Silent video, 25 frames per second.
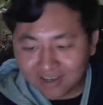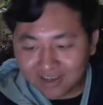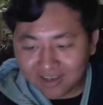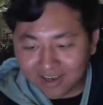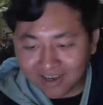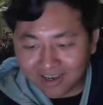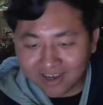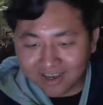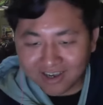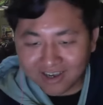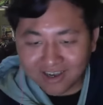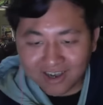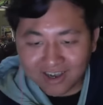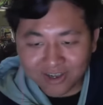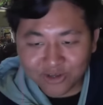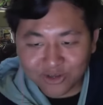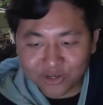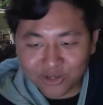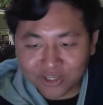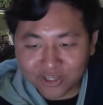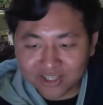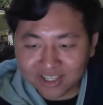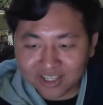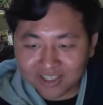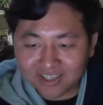uh, I
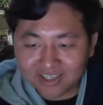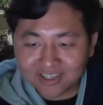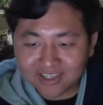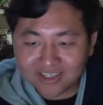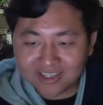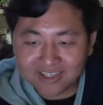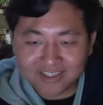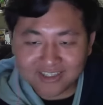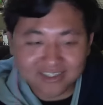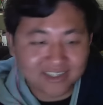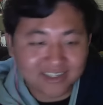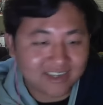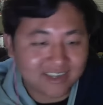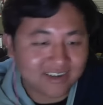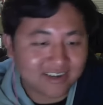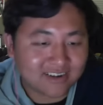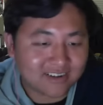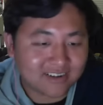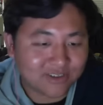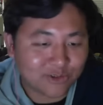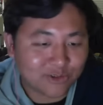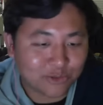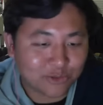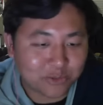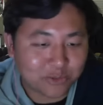gotta take it easy here a
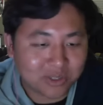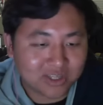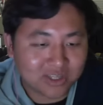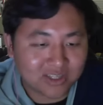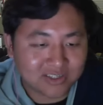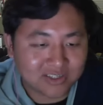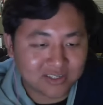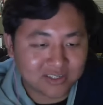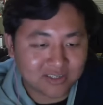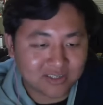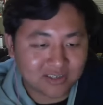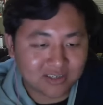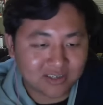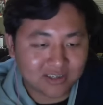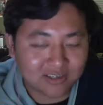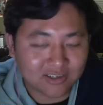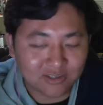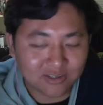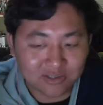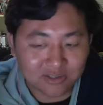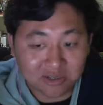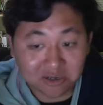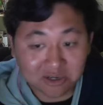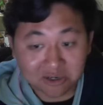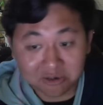little bit and see, you
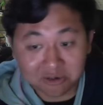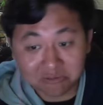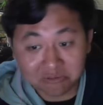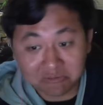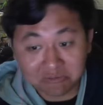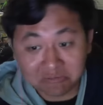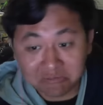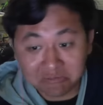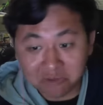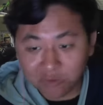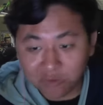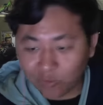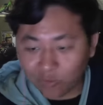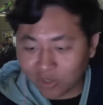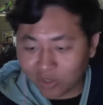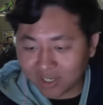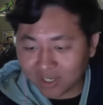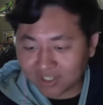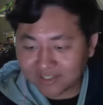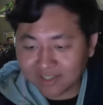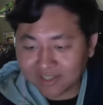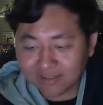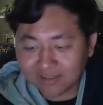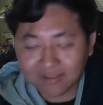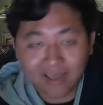know, what
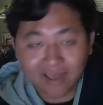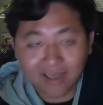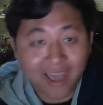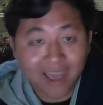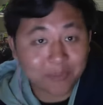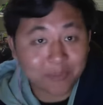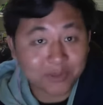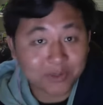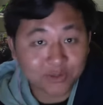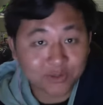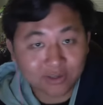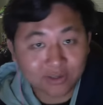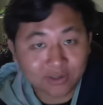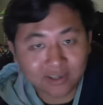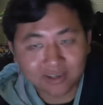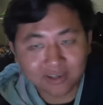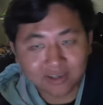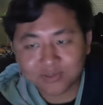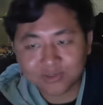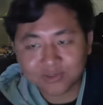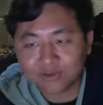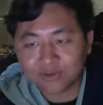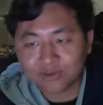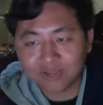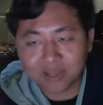exactly happened to him.
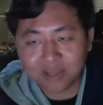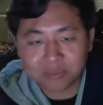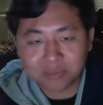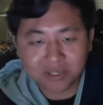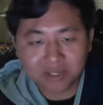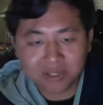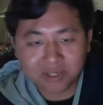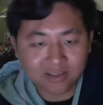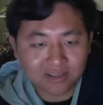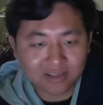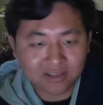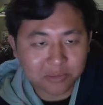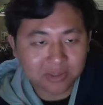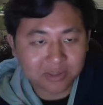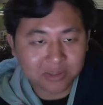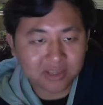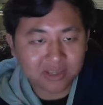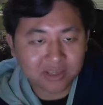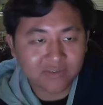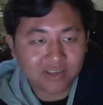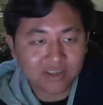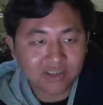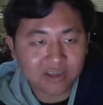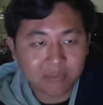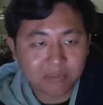So let me let me give
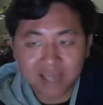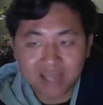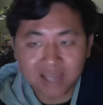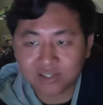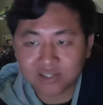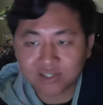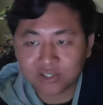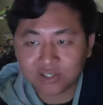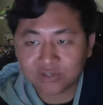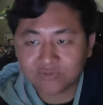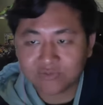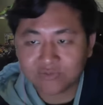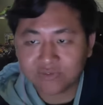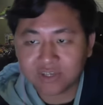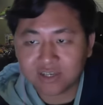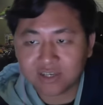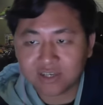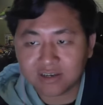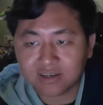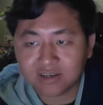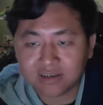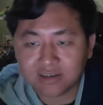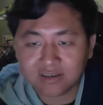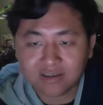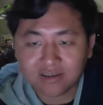him a message
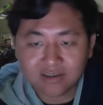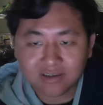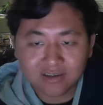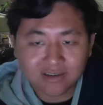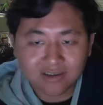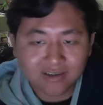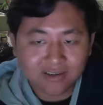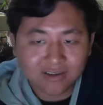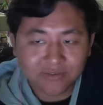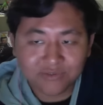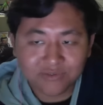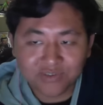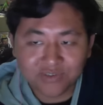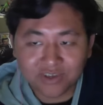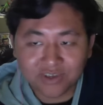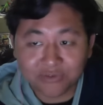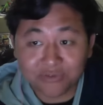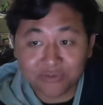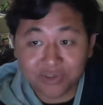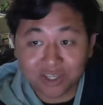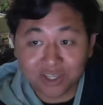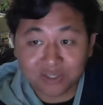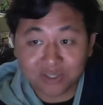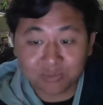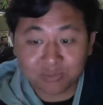via via
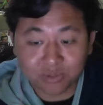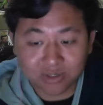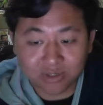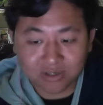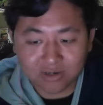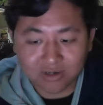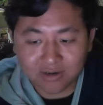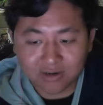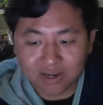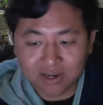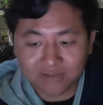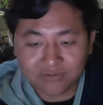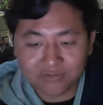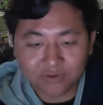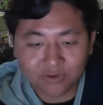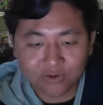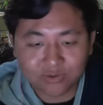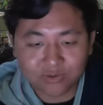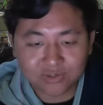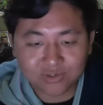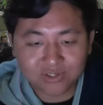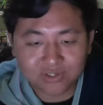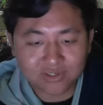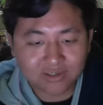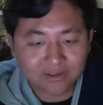Facebook. All right,
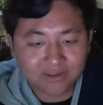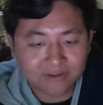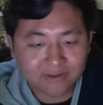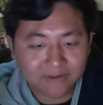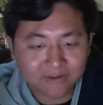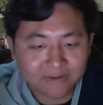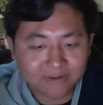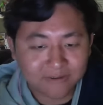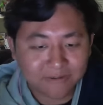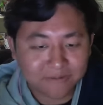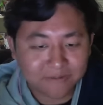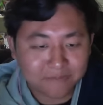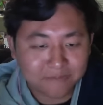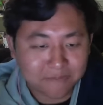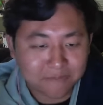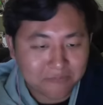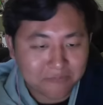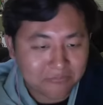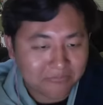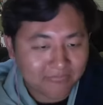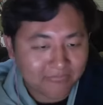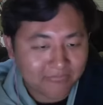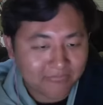folks. Okay, there